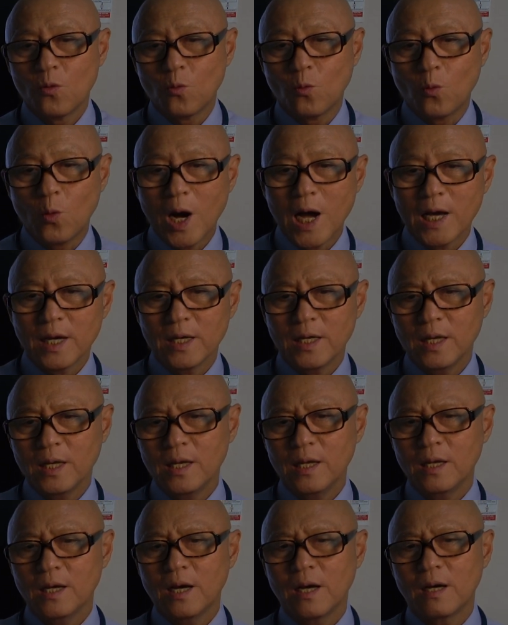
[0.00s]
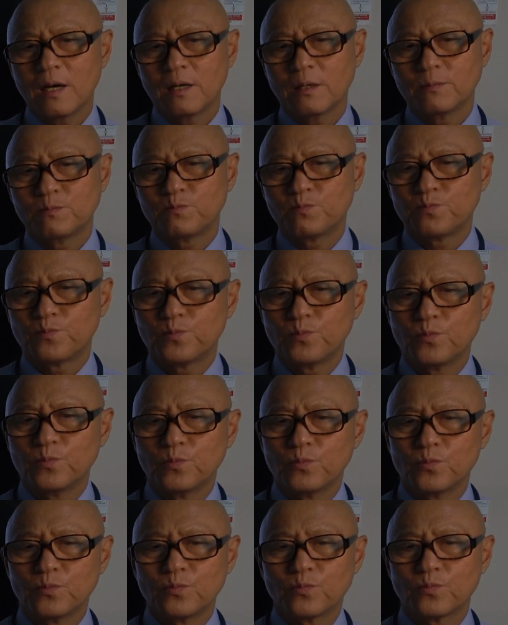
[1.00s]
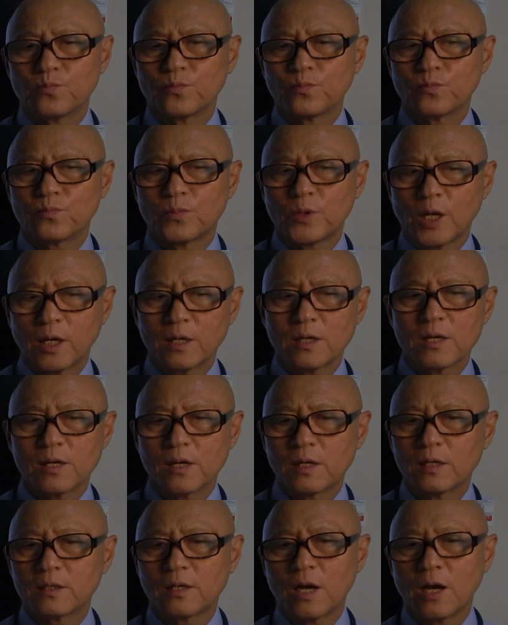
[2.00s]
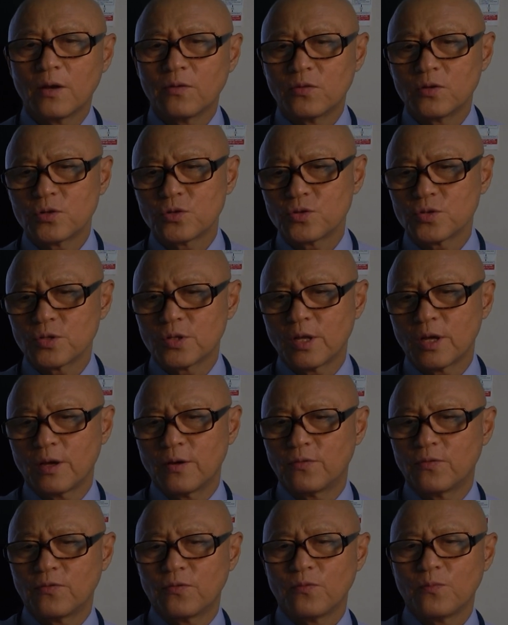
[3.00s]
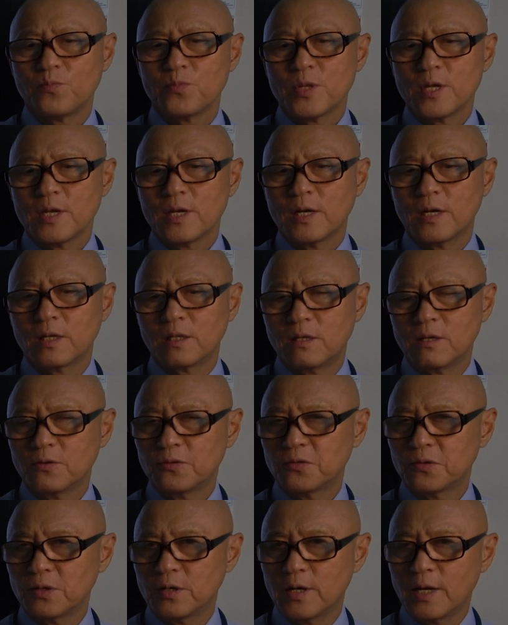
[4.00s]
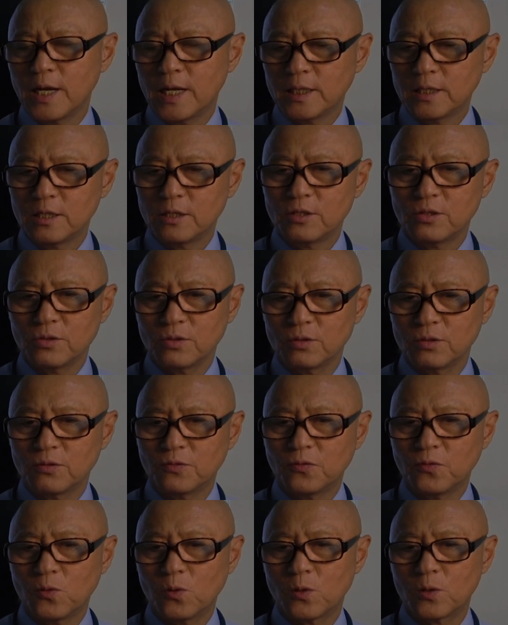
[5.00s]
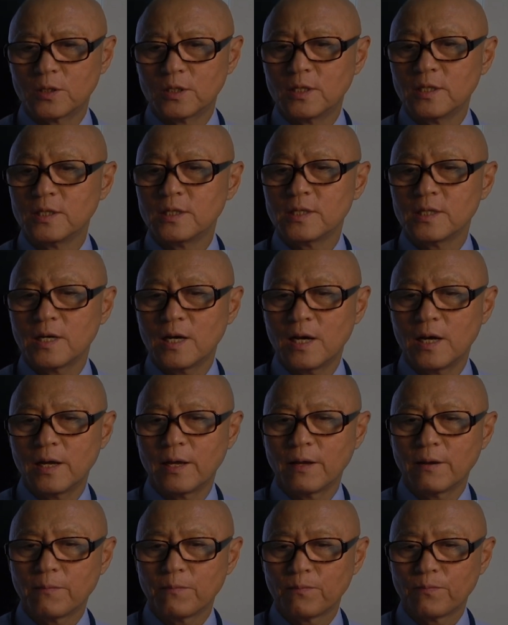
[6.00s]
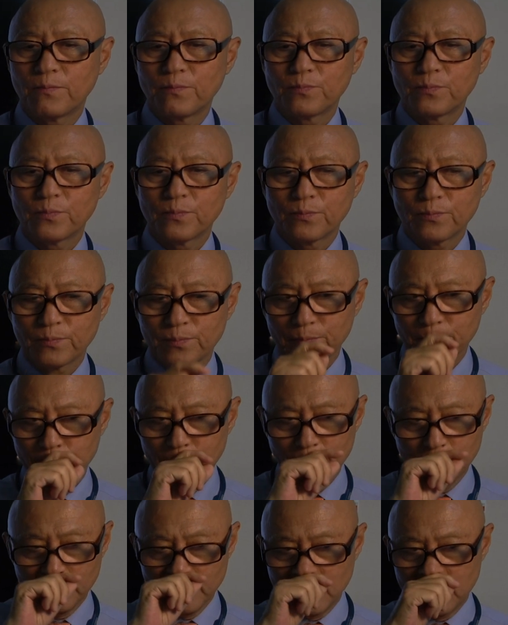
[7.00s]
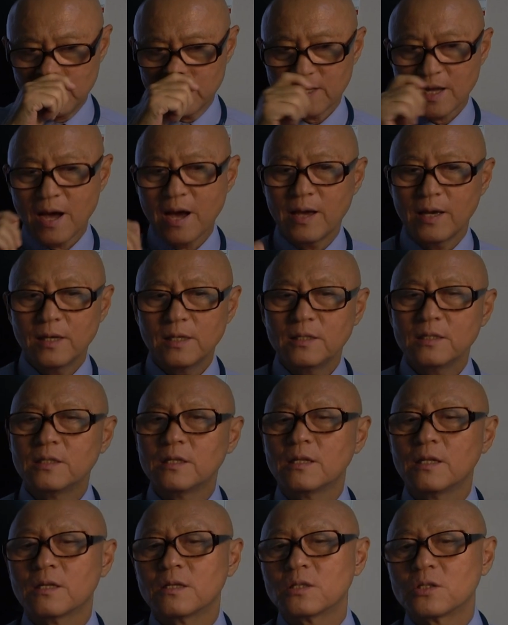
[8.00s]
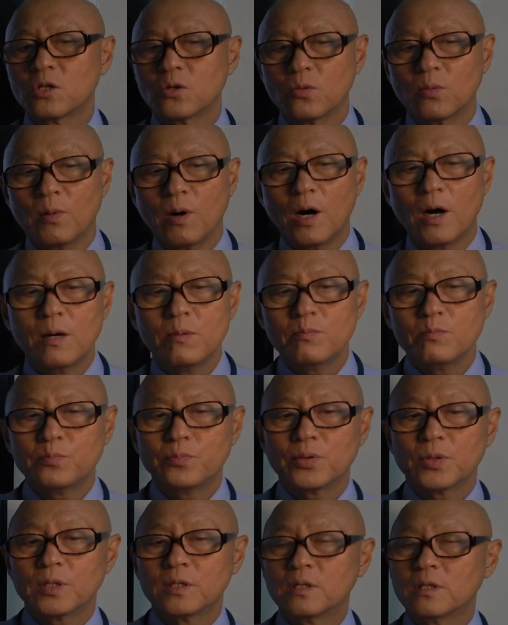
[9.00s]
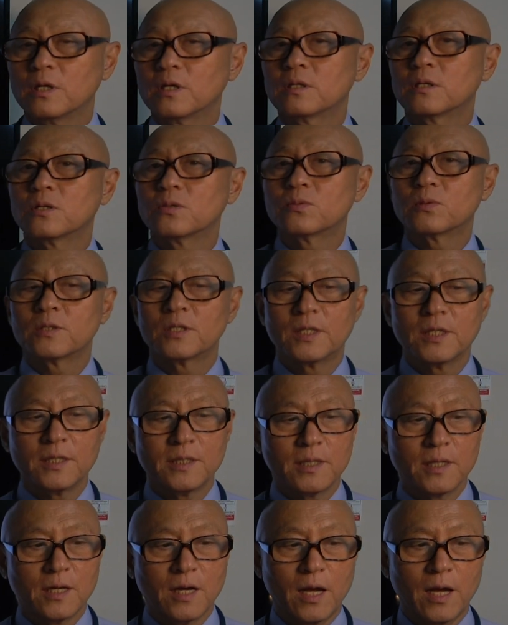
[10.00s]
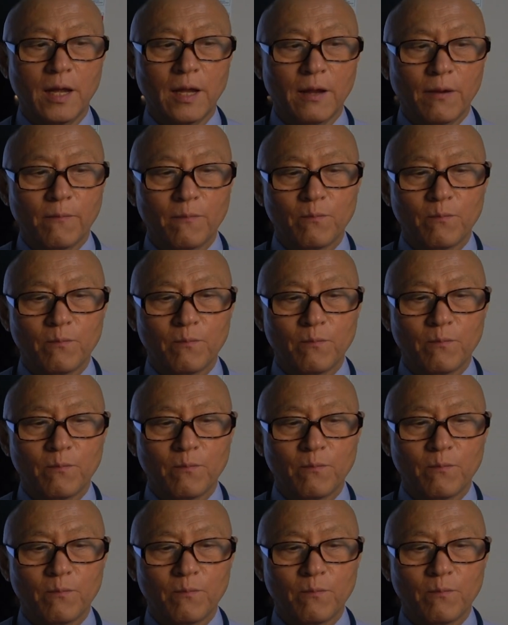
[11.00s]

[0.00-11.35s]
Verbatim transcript: why uh, technical divers should have a different attitude for DCI. There's high incidence of unpredictable DCI